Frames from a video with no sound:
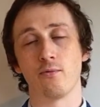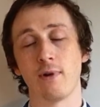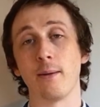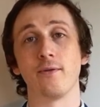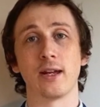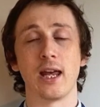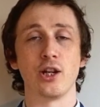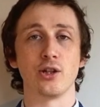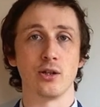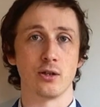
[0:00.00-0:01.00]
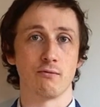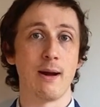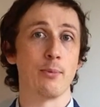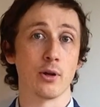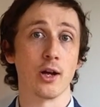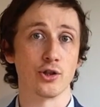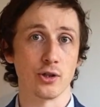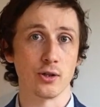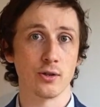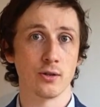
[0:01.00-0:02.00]
ramifications or
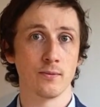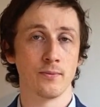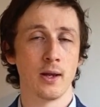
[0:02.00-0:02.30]
repercussions.